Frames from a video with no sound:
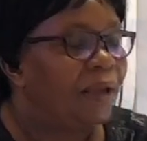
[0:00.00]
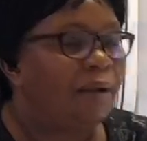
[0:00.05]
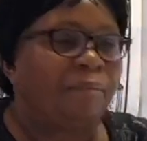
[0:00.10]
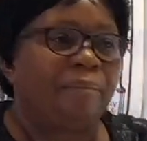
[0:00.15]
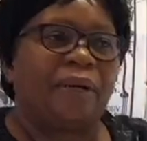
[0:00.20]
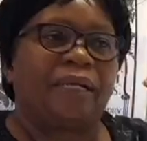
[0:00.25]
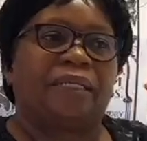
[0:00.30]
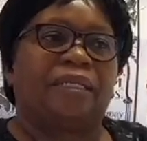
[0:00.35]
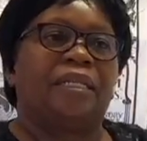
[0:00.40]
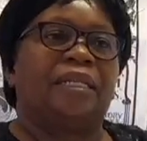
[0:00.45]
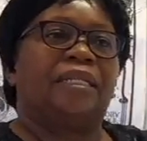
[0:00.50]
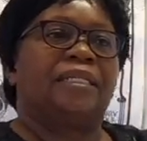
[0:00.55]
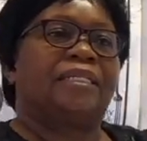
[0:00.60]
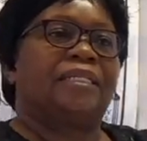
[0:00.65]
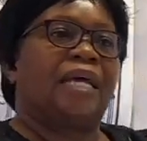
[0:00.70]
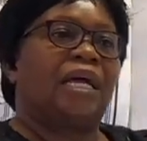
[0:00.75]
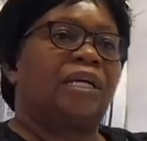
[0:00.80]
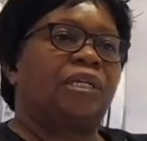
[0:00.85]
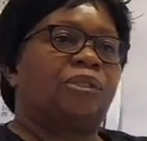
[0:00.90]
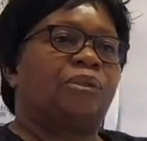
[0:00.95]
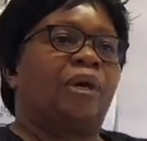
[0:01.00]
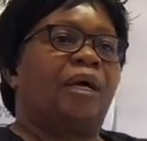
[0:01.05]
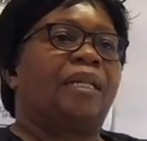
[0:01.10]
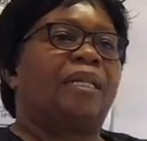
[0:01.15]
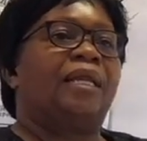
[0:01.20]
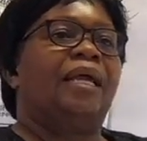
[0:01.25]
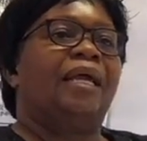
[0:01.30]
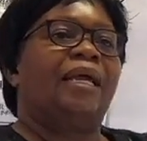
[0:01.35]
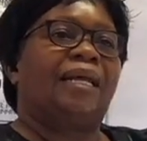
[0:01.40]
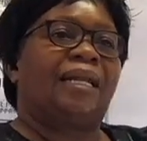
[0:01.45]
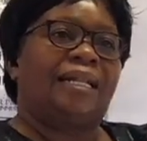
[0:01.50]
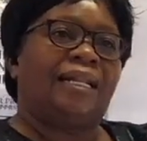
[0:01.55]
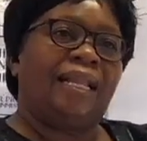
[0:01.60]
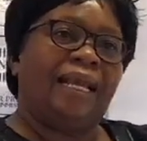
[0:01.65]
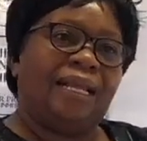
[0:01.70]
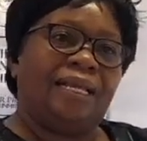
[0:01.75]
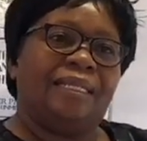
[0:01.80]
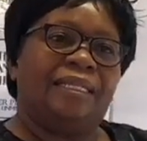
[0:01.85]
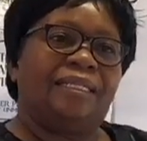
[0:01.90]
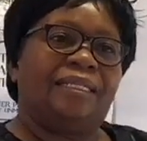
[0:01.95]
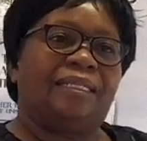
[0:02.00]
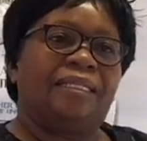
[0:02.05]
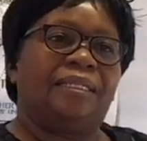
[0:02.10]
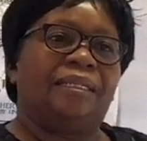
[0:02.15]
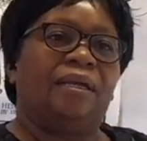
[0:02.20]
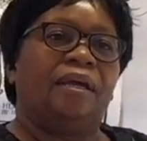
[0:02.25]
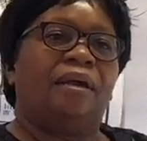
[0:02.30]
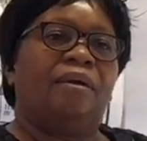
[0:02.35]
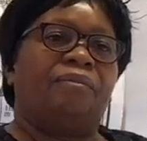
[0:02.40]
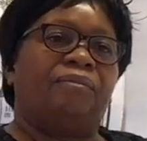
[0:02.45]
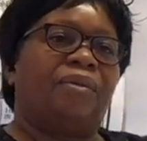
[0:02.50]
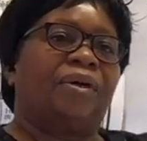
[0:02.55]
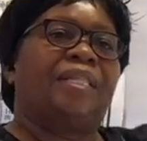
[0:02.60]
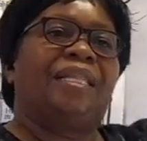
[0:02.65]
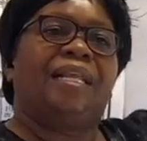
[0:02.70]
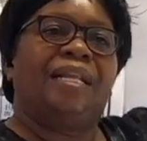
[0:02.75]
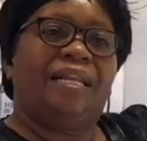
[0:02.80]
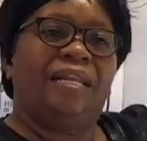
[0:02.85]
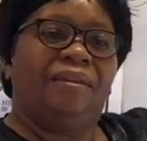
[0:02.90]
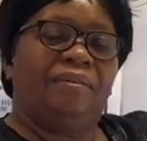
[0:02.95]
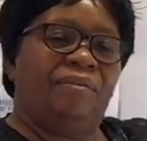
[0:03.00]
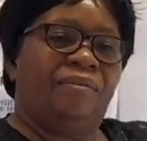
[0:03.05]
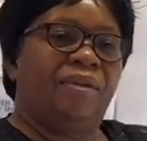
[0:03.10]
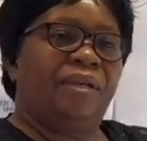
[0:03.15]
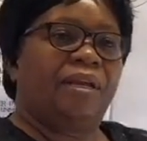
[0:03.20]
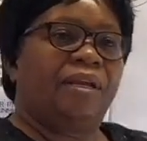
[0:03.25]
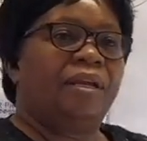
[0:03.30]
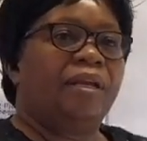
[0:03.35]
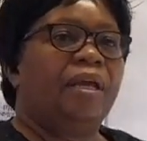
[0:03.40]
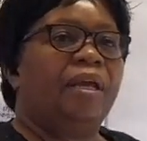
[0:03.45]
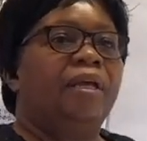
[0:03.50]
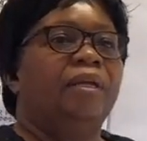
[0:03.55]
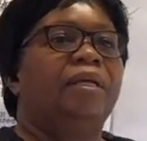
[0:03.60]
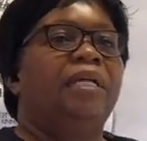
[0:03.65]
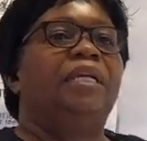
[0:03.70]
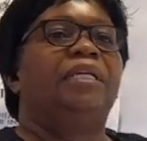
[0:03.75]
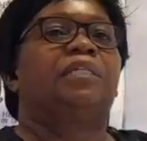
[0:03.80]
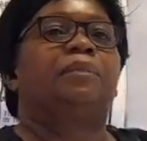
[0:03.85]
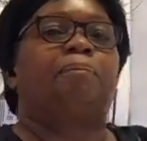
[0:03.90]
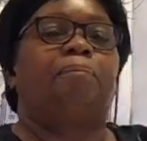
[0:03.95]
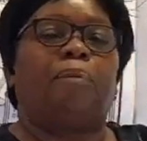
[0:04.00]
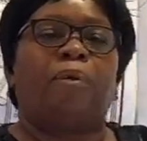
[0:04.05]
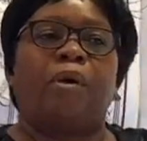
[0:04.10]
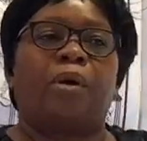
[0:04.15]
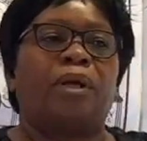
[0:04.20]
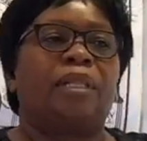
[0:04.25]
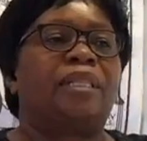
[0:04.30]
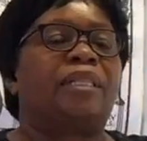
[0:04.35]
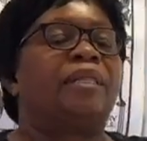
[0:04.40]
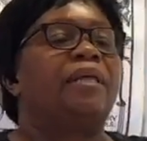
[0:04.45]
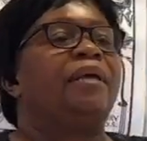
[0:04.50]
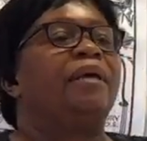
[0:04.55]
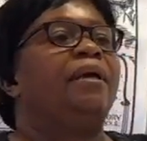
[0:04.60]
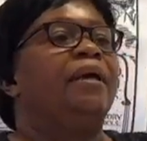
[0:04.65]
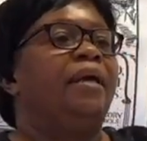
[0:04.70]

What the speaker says: But the sanctuary cleansed for the living is both